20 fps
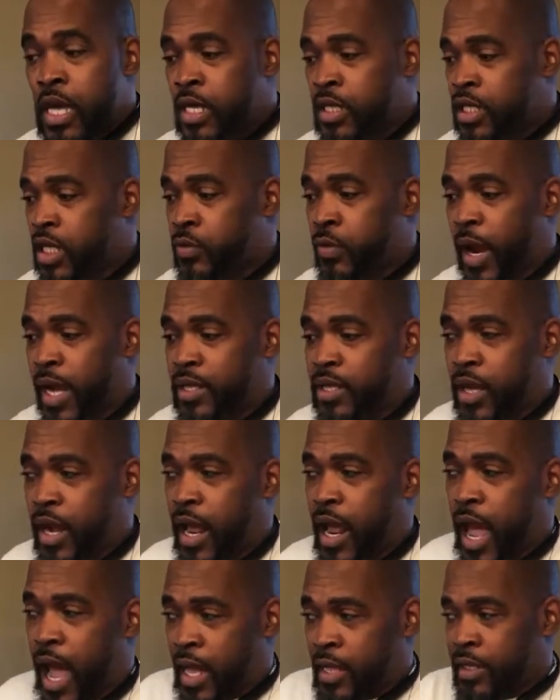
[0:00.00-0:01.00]
See right
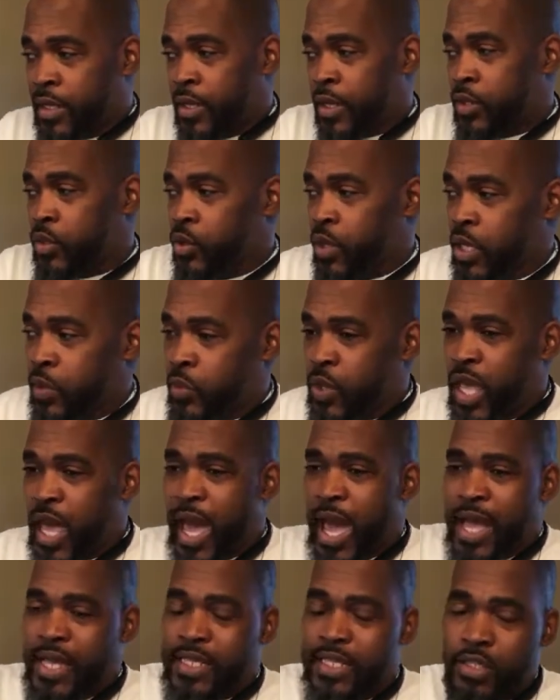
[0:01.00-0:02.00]
there, we
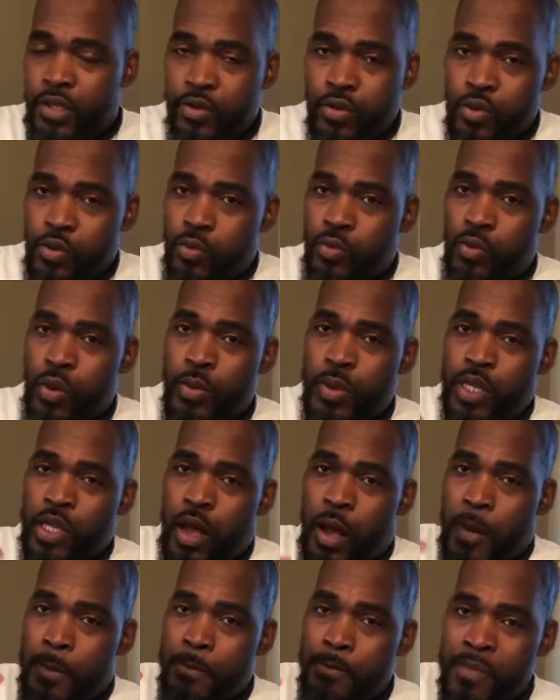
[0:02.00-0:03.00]
ask little what we
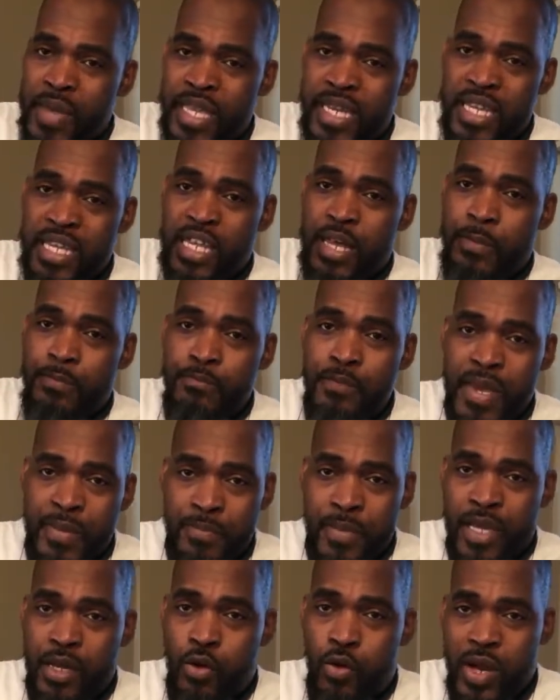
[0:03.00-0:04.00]
call mini
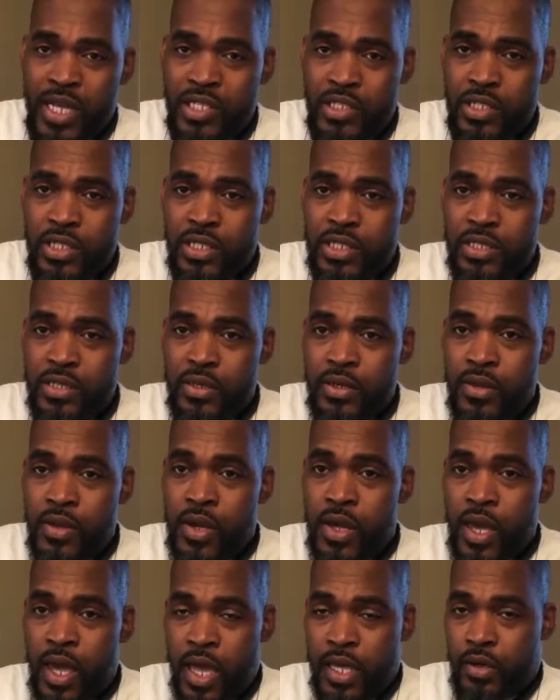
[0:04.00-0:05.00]
commitment questions.
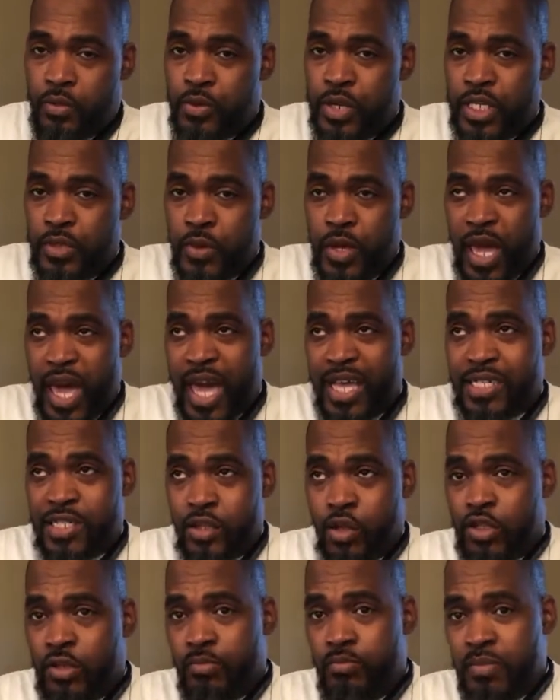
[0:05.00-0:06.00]
And the reason we ask
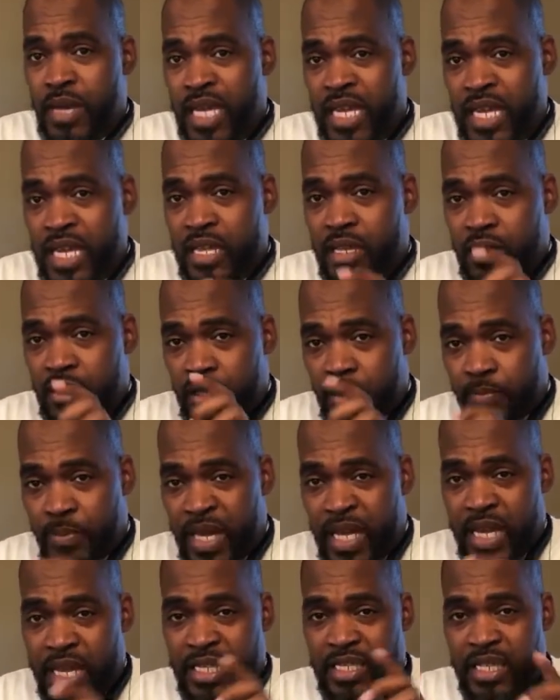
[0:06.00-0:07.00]
those mini, the
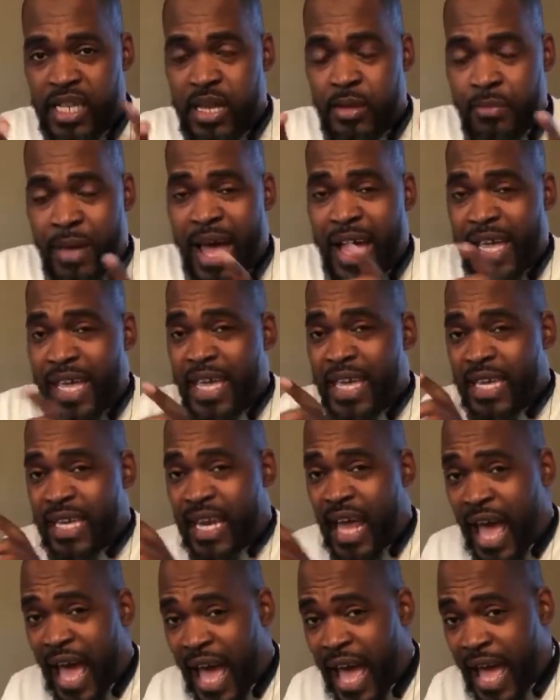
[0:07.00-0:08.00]
mini is
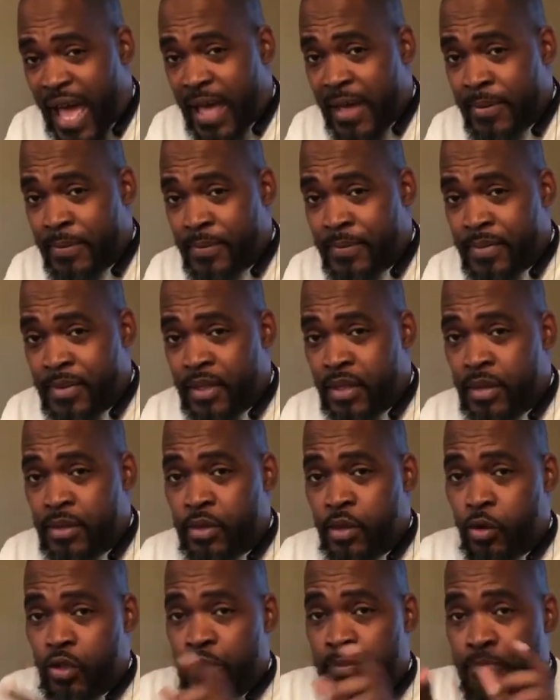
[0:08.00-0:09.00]
MINI,
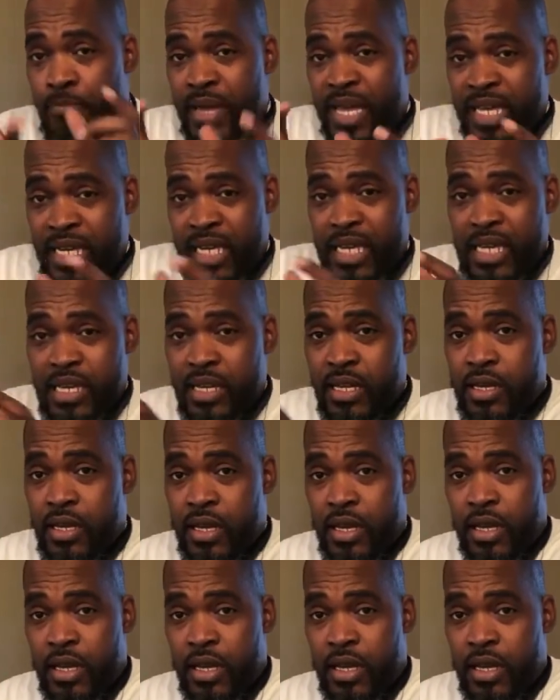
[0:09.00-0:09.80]
those mini